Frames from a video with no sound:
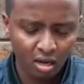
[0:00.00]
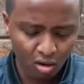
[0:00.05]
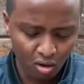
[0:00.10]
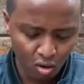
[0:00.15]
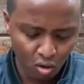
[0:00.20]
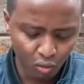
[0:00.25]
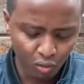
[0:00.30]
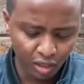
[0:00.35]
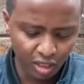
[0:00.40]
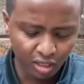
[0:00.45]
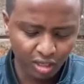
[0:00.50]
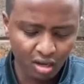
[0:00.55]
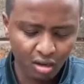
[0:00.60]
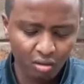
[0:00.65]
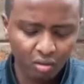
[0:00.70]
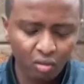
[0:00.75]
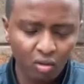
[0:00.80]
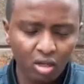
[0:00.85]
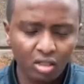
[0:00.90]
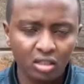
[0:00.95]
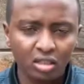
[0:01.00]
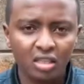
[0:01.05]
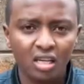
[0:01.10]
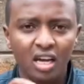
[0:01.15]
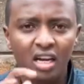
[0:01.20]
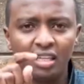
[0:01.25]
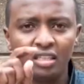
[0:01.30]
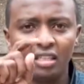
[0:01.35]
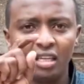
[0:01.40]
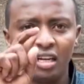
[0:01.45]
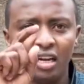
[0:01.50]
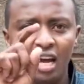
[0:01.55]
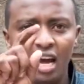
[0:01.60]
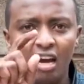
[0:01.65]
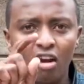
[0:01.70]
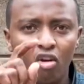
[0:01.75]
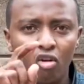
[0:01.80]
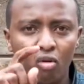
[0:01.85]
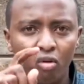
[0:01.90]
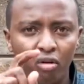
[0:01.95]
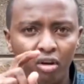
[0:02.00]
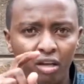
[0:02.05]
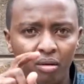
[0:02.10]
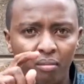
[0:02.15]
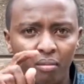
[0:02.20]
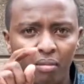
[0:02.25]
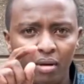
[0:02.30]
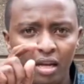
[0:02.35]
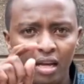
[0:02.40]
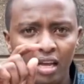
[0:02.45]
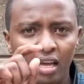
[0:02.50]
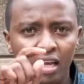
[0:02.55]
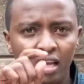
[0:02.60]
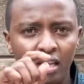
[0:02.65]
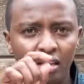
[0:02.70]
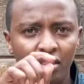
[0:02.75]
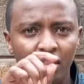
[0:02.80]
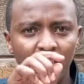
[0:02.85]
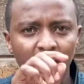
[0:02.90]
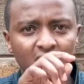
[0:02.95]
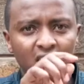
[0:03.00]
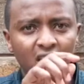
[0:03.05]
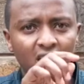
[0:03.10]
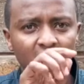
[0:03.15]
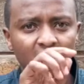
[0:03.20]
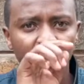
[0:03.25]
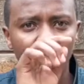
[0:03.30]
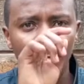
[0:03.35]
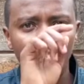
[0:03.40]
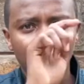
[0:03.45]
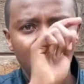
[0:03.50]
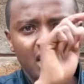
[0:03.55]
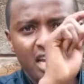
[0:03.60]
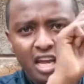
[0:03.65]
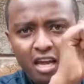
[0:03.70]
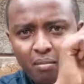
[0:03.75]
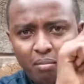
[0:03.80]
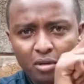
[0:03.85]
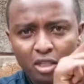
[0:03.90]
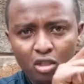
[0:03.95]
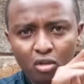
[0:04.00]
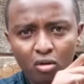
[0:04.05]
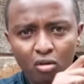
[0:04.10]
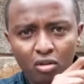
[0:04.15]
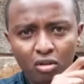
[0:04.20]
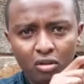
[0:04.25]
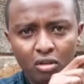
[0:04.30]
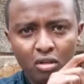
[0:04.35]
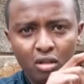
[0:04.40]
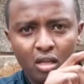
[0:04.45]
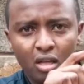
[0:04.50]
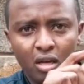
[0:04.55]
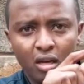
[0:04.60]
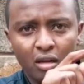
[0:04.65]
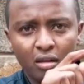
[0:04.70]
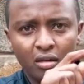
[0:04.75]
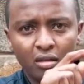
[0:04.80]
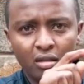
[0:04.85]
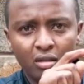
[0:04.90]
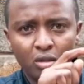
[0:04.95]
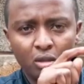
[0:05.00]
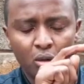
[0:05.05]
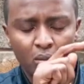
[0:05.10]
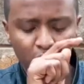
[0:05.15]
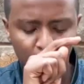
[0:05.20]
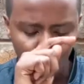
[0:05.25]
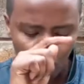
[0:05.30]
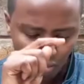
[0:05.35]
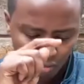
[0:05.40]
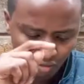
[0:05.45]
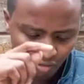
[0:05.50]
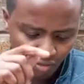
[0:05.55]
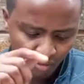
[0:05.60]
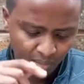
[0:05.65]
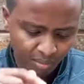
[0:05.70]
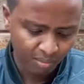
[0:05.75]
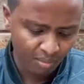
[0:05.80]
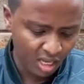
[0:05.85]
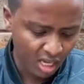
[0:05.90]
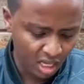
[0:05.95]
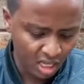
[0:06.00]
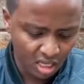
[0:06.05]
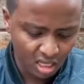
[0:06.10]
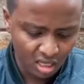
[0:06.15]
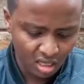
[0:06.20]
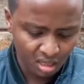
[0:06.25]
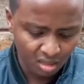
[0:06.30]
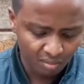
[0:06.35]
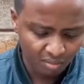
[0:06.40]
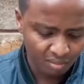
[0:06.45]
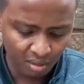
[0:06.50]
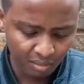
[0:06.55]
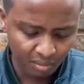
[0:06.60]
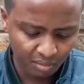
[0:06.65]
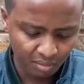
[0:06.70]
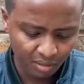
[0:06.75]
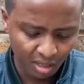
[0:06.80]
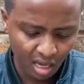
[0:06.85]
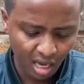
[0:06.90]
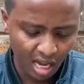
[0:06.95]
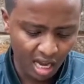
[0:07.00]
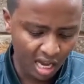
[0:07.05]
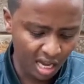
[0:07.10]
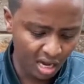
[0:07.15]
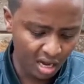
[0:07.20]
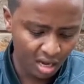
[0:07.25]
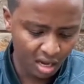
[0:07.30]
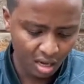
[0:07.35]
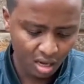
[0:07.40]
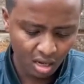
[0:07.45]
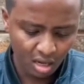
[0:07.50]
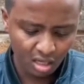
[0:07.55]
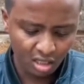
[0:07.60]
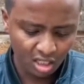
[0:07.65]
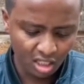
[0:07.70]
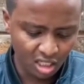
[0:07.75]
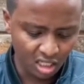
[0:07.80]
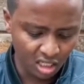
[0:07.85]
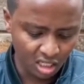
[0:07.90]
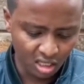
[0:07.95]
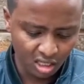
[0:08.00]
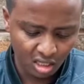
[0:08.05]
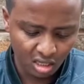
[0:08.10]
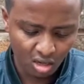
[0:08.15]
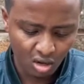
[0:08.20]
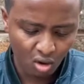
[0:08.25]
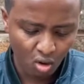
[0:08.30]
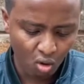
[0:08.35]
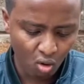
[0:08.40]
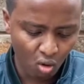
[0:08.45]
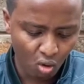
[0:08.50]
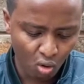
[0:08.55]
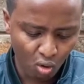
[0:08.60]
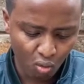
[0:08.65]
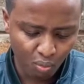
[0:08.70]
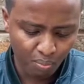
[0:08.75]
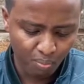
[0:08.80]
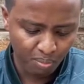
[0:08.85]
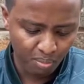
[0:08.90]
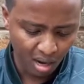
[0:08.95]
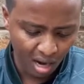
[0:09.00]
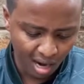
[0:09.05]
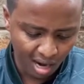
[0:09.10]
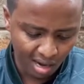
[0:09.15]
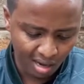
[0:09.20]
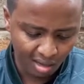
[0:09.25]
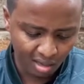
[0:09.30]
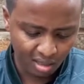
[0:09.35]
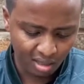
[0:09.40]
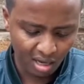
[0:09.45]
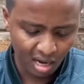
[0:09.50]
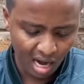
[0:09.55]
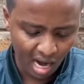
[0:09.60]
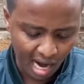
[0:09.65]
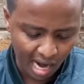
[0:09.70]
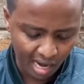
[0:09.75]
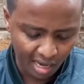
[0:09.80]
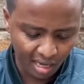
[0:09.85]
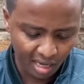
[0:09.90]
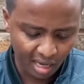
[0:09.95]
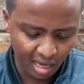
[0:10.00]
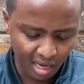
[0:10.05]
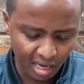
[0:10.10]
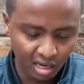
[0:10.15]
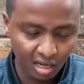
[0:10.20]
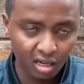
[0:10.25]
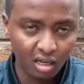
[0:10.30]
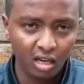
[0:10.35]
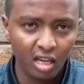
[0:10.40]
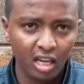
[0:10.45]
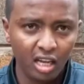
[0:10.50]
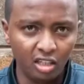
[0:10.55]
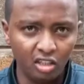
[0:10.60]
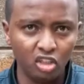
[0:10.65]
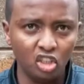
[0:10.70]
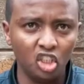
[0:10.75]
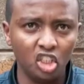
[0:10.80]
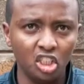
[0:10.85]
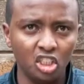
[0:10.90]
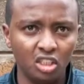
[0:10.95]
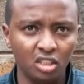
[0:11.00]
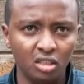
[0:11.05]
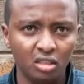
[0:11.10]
going downwards as an acronym, in the sense that M is on the top of E, N, T, O, R, I, N, and G.